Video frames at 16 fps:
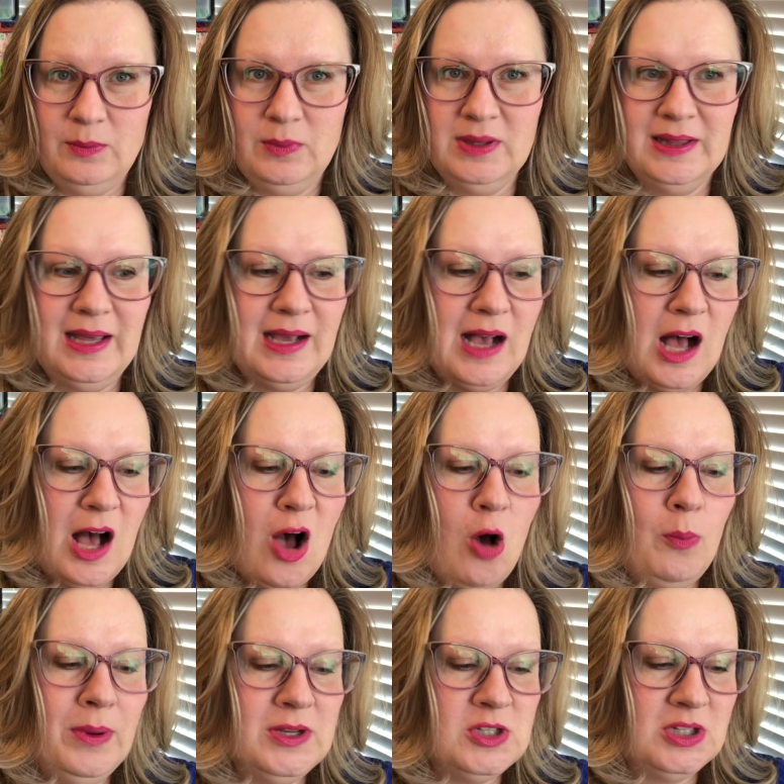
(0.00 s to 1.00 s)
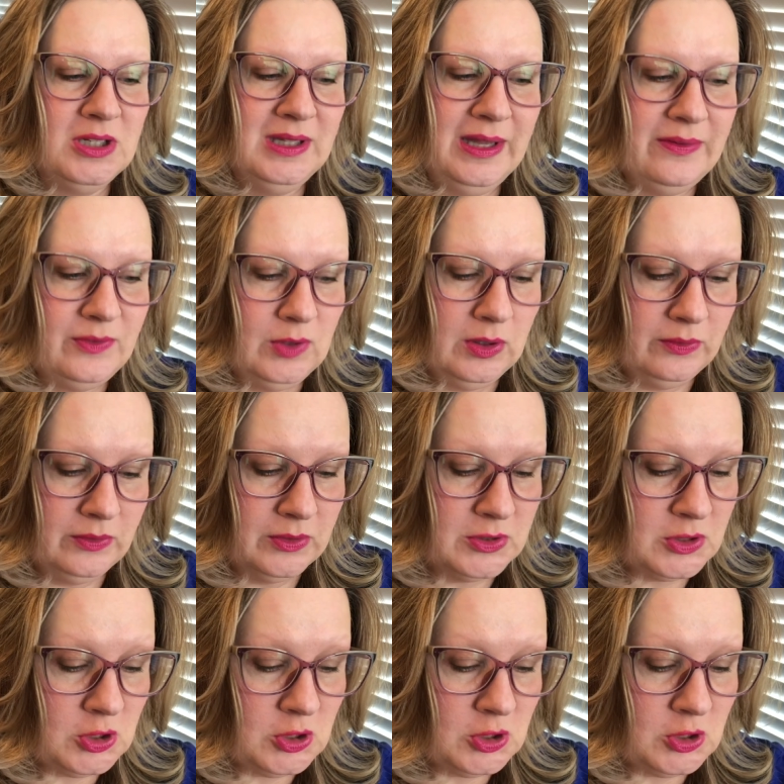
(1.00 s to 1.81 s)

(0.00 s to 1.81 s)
with like a whole bunch of leftovers.